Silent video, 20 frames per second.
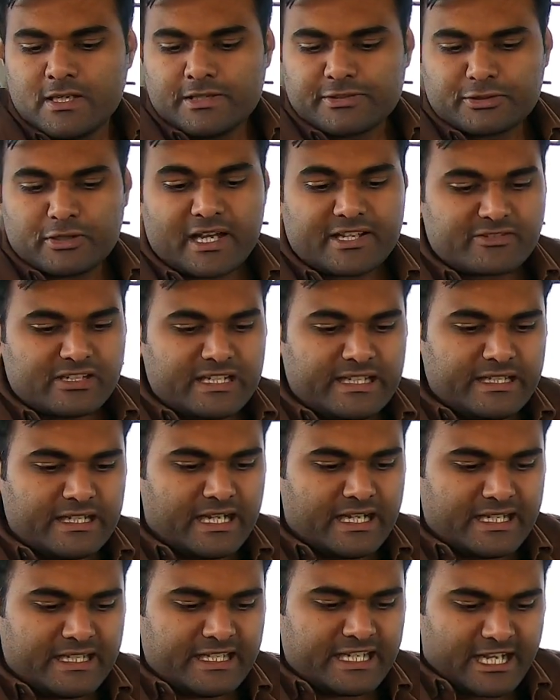so actually
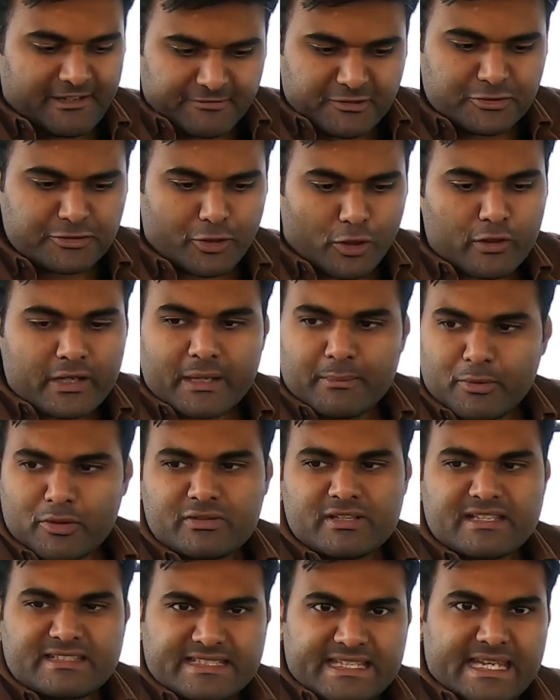I have to talk about
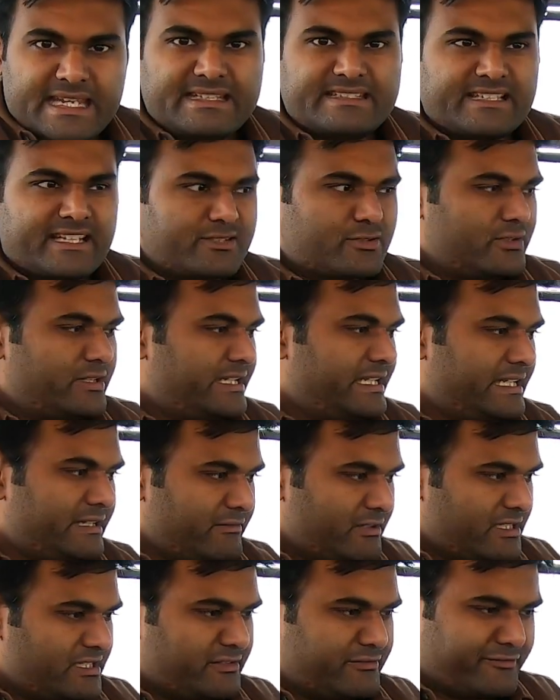the seats. Actually,
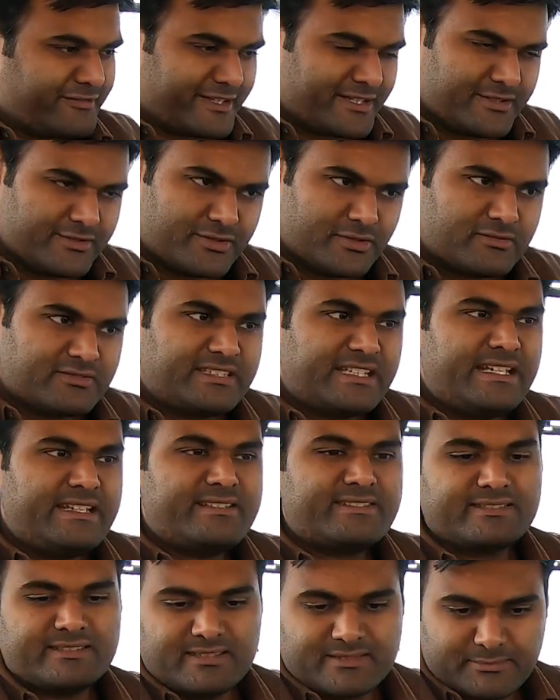even the front row
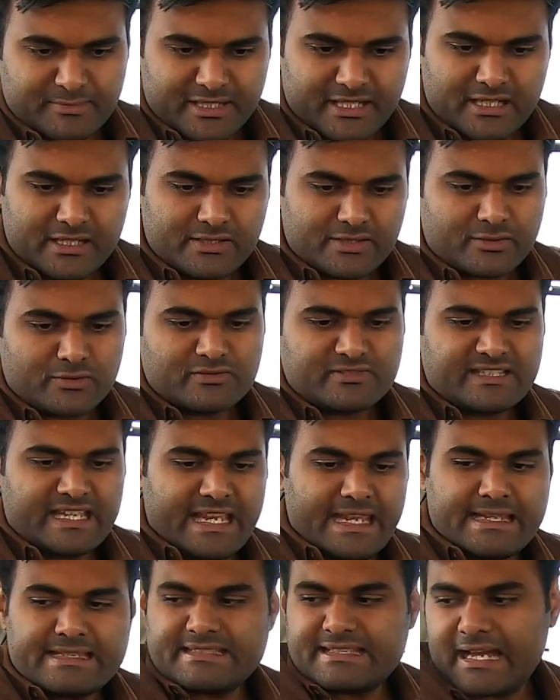seats, the middle row
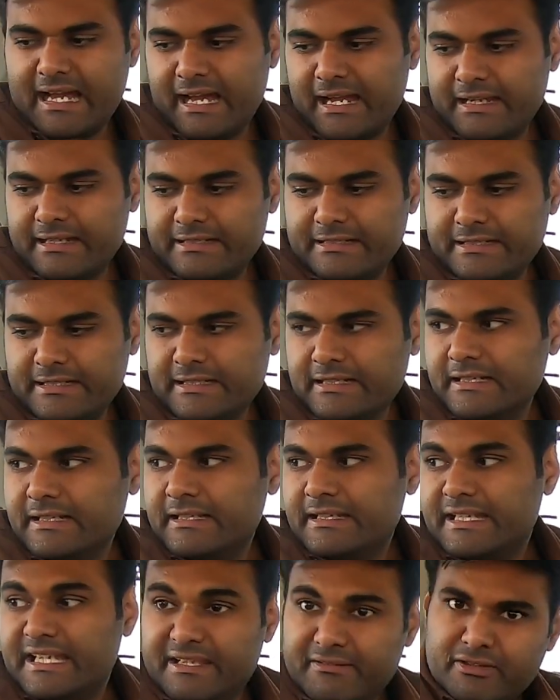seats, and
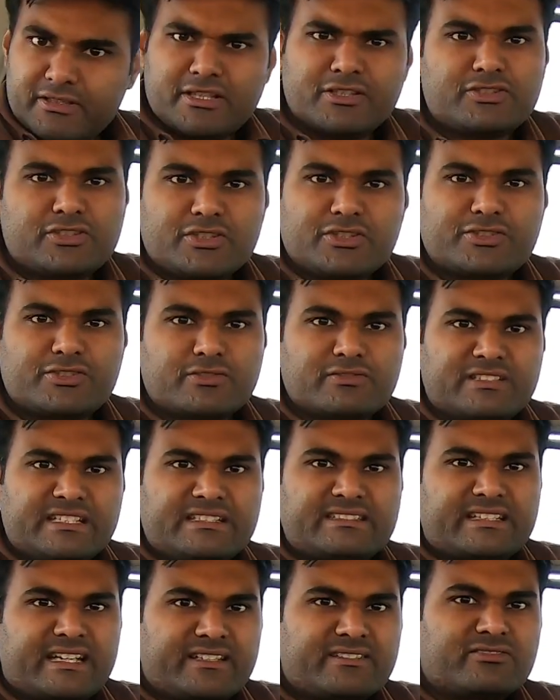even the third row
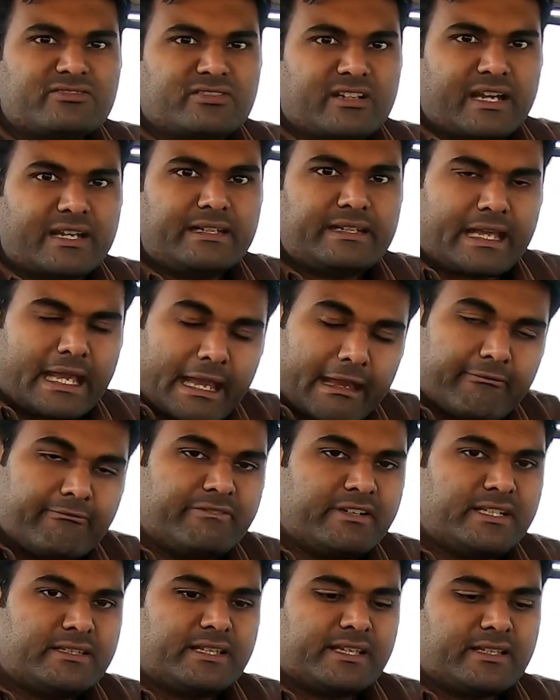seats, I tried
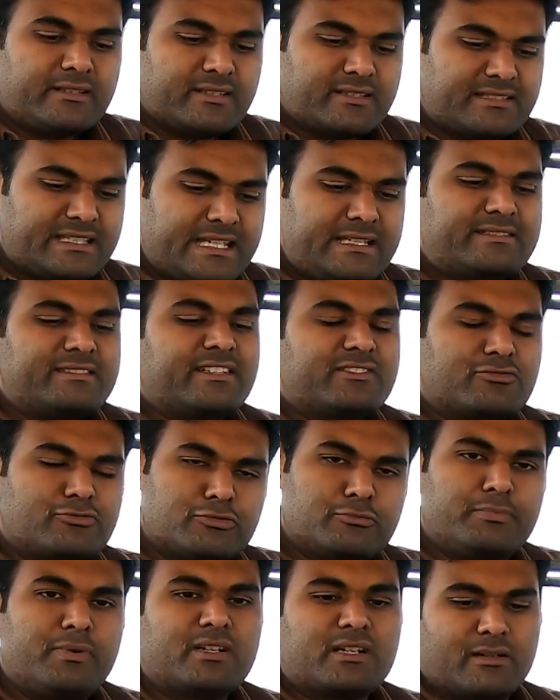everything. The seats are
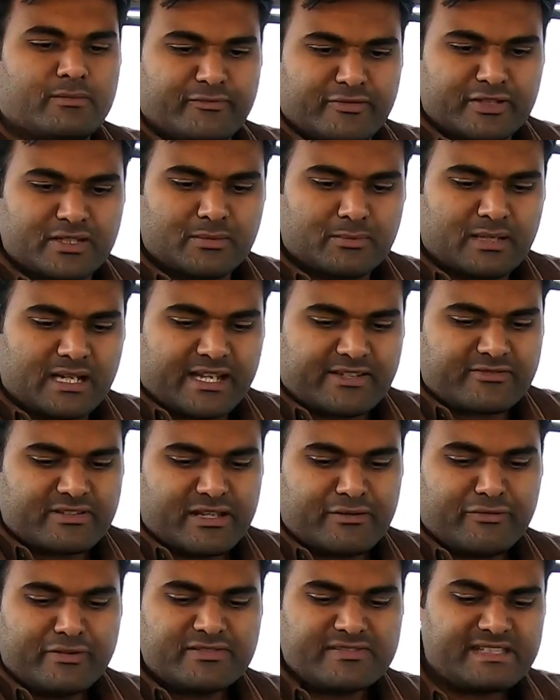super comfortable actually.
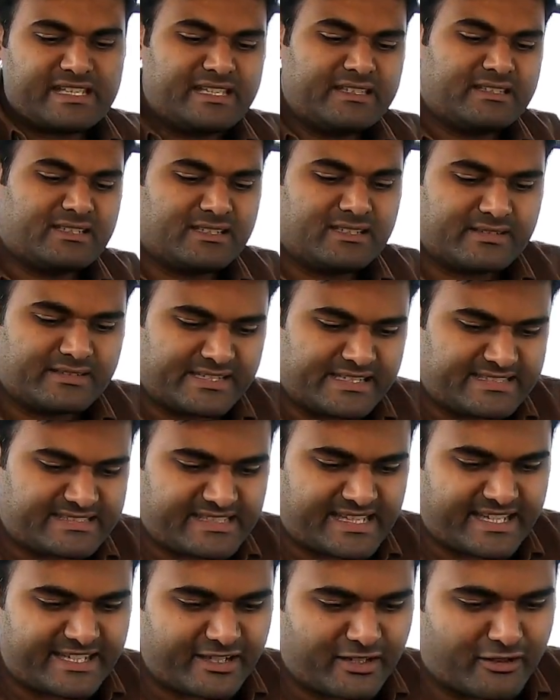If you see the
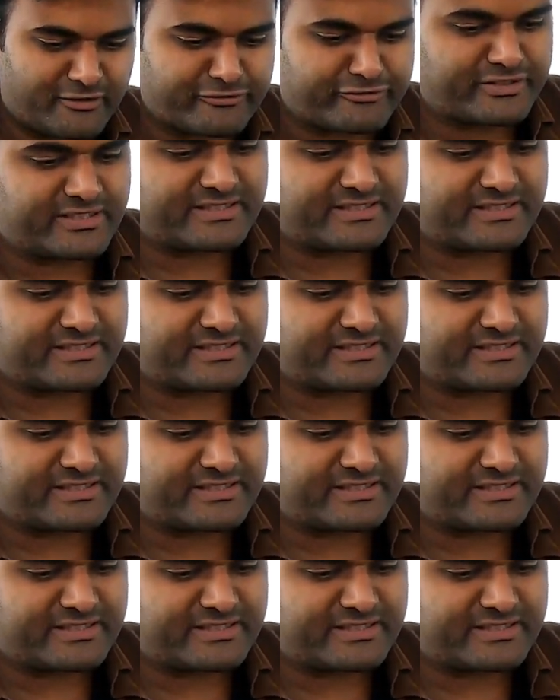design of